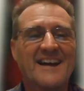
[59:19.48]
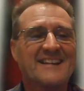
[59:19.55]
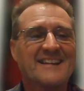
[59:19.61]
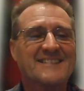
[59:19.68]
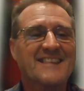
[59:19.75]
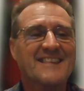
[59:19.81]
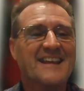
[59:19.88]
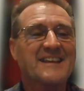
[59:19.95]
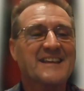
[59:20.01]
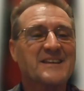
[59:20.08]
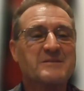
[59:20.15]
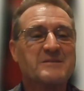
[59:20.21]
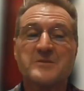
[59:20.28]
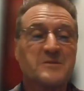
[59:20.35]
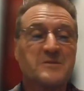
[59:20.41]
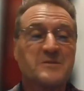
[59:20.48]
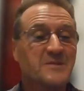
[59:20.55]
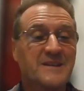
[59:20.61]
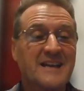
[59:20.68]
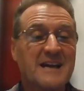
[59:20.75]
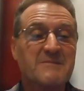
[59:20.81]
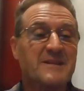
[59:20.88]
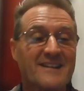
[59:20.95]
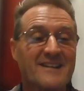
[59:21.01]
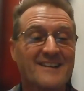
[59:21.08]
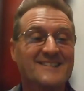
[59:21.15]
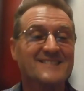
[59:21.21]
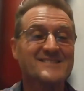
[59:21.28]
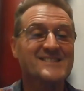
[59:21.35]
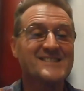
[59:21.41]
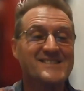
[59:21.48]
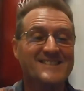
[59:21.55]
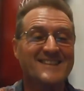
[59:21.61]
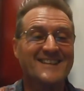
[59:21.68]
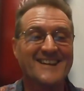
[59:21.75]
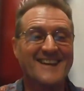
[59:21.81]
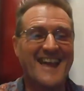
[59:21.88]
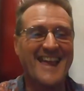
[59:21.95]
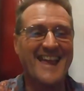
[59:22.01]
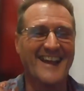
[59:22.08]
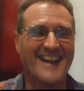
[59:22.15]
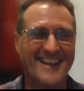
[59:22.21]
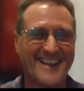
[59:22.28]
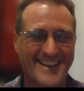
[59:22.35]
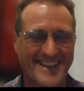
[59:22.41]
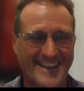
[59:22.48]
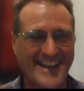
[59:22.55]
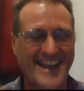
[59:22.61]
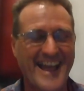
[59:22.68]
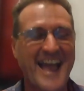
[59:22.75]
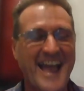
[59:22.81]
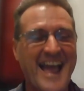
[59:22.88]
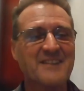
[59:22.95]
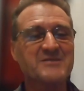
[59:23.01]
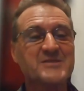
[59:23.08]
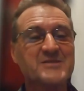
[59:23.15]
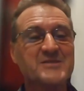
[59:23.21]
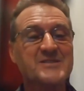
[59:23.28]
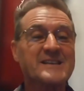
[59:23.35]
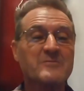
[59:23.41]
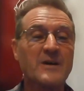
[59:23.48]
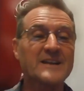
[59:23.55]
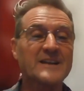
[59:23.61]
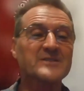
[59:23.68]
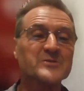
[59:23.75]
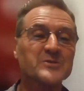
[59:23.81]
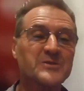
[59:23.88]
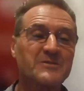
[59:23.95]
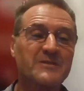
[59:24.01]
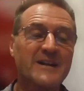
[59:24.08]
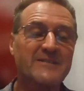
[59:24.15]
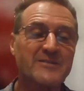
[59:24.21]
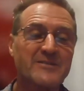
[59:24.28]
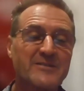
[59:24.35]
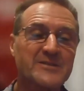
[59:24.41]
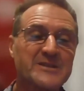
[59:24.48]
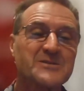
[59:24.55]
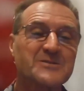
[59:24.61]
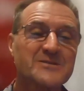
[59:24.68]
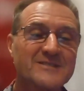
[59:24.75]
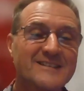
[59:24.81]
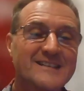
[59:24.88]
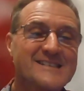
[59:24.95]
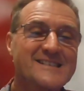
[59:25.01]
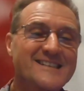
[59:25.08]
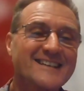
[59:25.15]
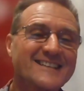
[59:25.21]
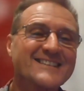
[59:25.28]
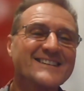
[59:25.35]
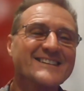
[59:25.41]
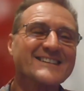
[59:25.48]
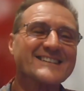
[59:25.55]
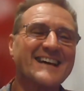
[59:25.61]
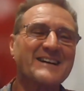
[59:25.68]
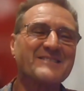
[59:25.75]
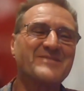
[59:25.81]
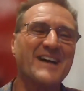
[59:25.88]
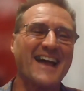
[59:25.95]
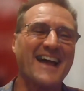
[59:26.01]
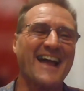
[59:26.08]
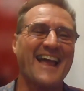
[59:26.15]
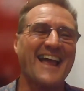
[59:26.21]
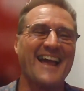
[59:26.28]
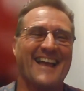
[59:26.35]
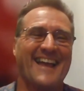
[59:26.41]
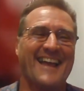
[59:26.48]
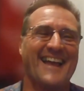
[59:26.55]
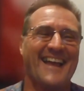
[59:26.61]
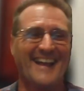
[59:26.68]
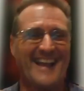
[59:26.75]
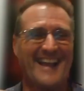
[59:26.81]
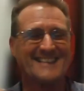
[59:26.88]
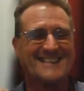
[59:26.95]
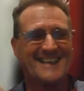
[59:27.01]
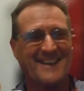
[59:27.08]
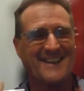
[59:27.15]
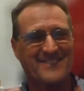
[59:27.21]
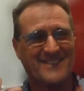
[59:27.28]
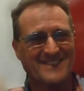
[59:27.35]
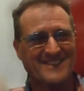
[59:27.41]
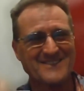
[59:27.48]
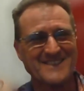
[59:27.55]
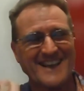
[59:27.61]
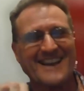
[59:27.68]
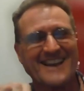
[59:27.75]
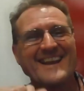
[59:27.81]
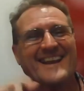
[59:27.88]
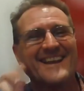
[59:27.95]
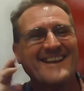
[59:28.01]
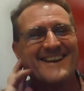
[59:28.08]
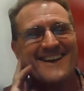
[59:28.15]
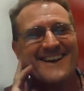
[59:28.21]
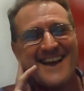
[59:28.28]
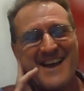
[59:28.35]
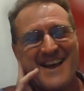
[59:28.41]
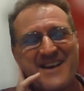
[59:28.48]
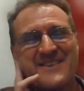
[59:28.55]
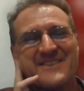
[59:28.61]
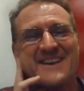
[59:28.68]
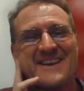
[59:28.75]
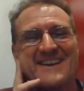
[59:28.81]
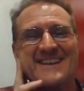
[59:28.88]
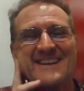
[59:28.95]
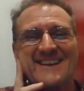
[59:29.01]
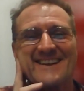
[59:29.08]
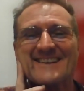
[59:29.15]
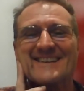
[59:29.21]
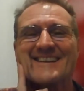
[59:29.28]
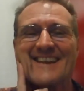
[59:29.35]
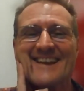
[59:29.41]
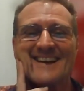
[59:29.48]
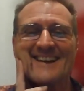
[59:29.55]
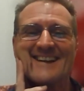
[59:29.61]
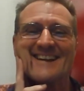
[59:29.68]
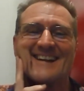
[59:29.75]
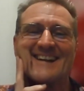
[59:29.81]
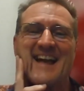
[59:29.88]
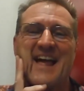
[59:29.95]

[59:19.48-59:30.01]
And thank you all for coming. I could just, I'm good to see one daughter out of three children has turned up, and David and Jenny. Very good. Yeah.